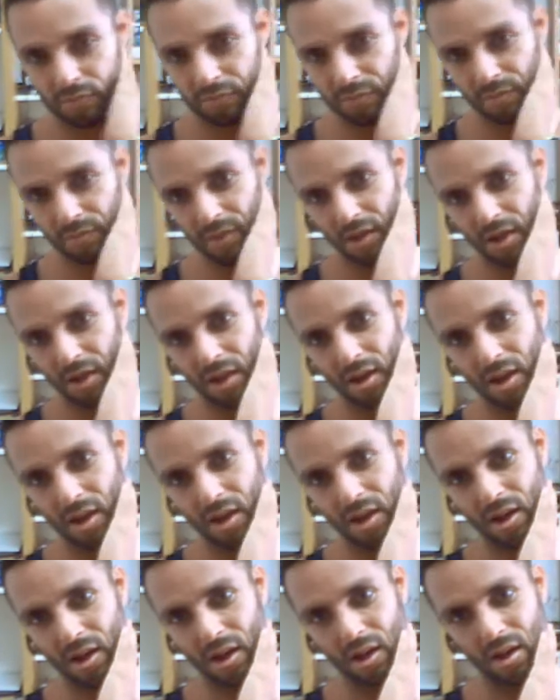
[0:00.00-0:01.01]

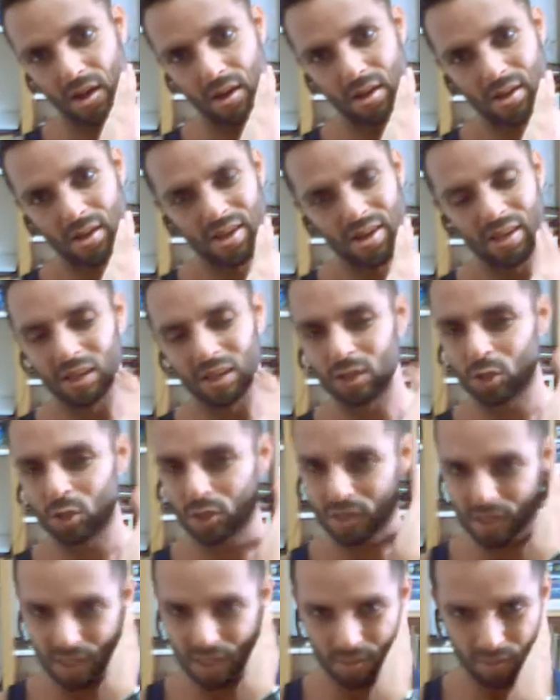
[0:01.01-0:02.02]
Uh, it just
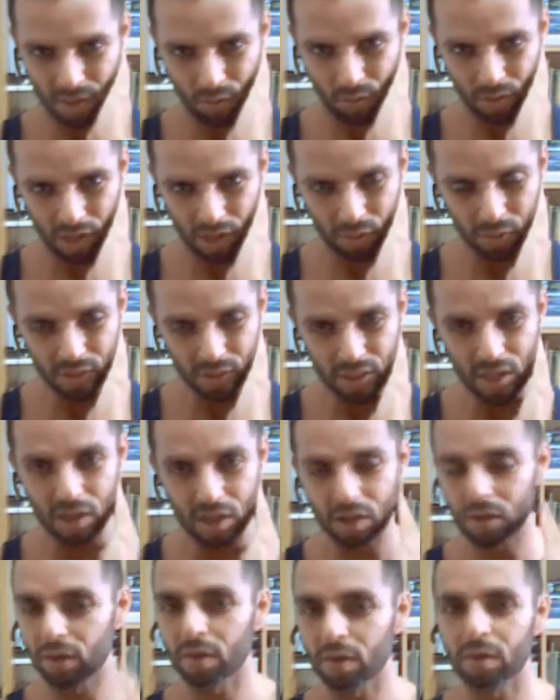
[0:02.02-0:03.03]
seemed that when I was
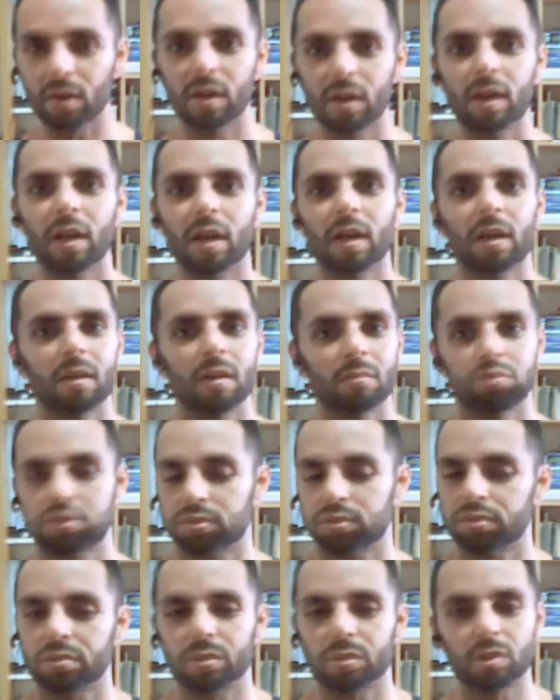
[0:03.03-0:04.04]
younger,
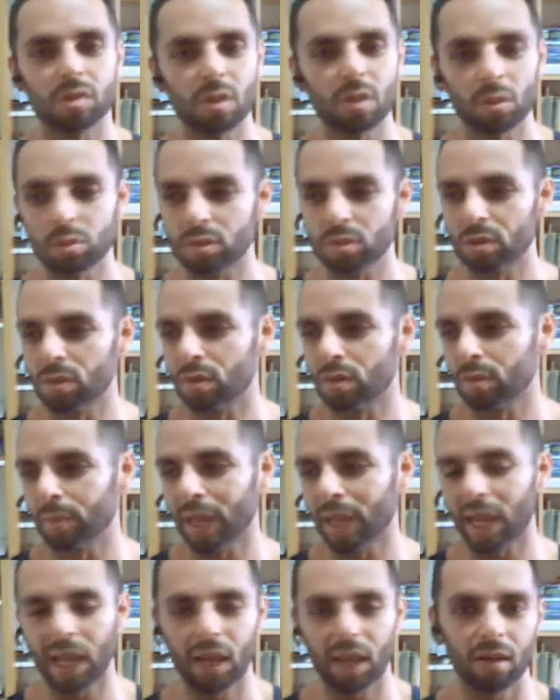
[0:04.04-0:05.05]
snowstorm,
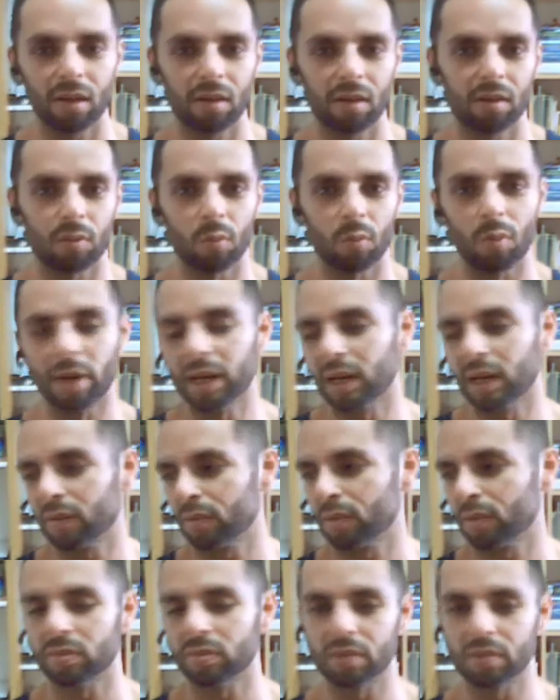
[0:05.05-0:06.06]
hail, whatever,
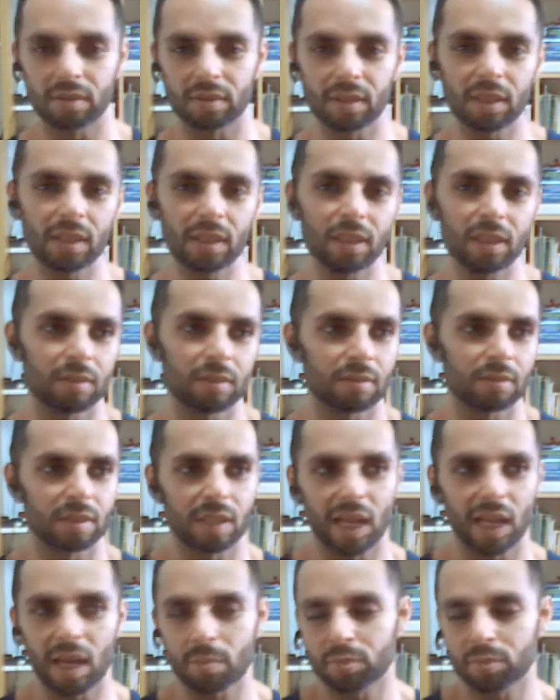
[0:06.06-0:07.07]
fatigue,
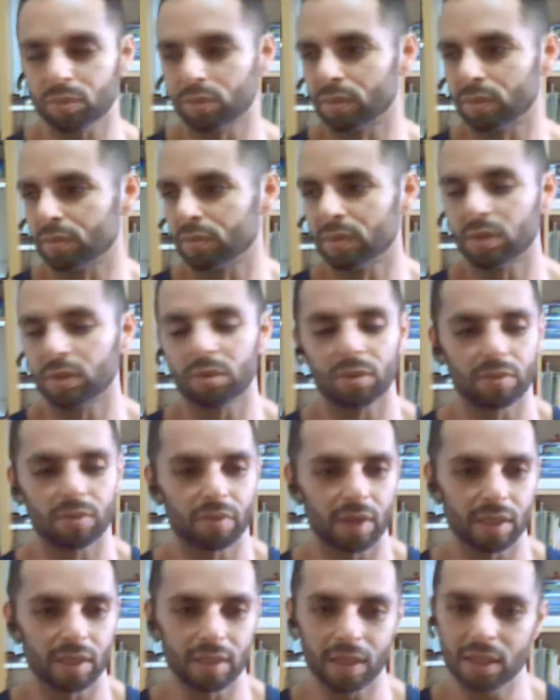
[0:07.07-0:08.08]
slept, or, or if I
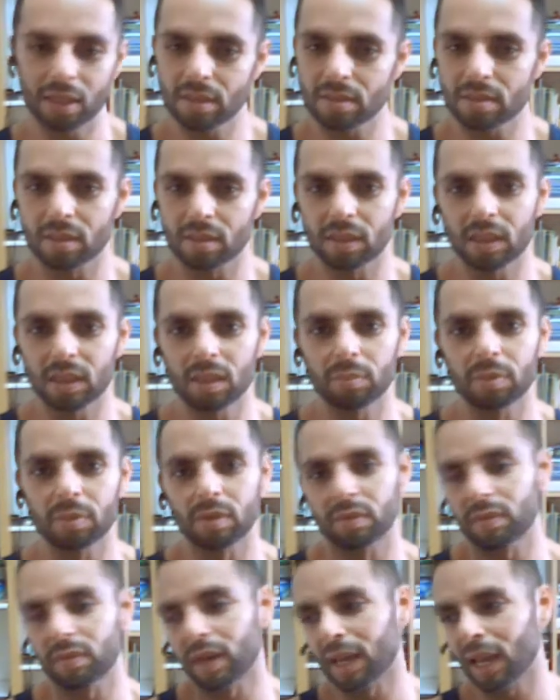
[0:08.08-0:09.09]
didn't sleep, if
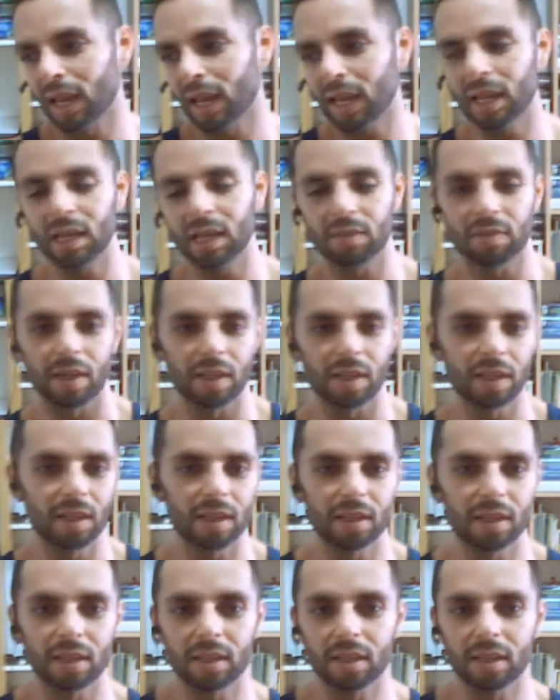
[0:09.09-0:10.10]
I ate, if I didn't
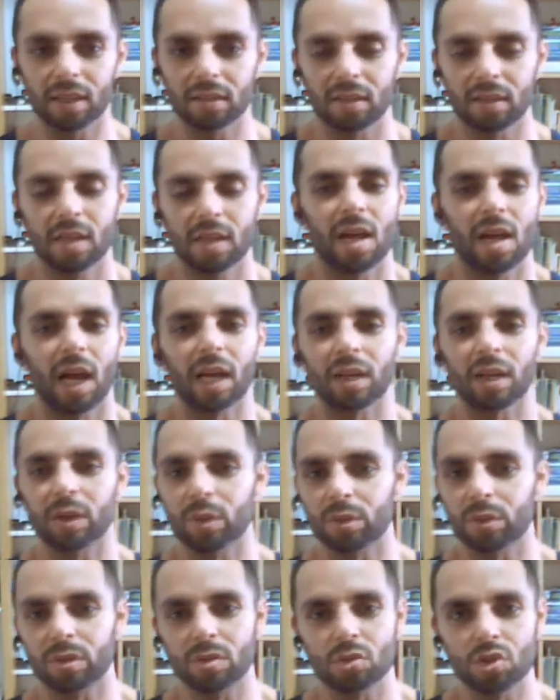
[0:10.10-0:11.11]
eat, I could go to
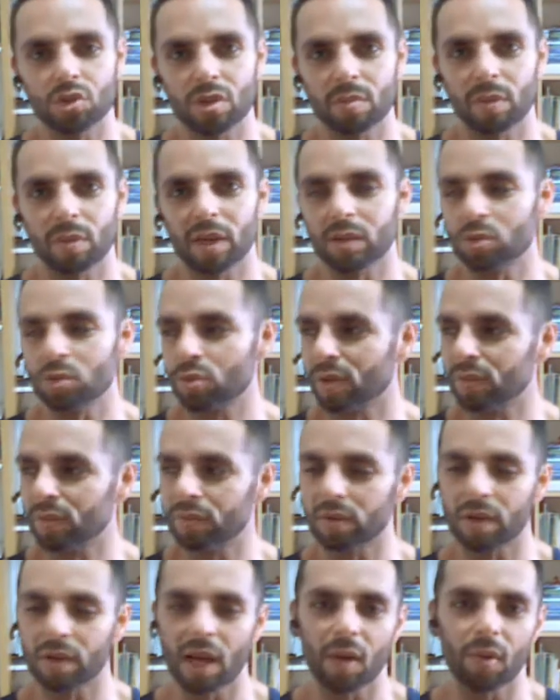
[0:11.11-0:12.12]
the gym, I could train for an
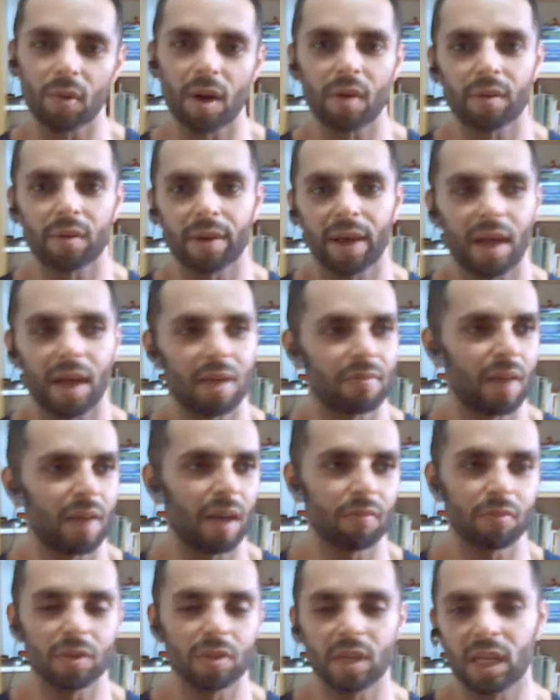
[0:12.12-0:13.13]
hour, hour and a half every
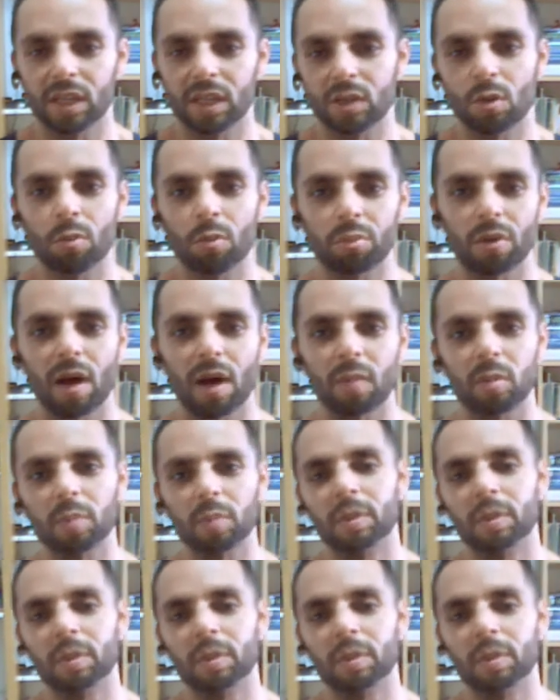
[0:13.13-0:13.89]
day, no problem.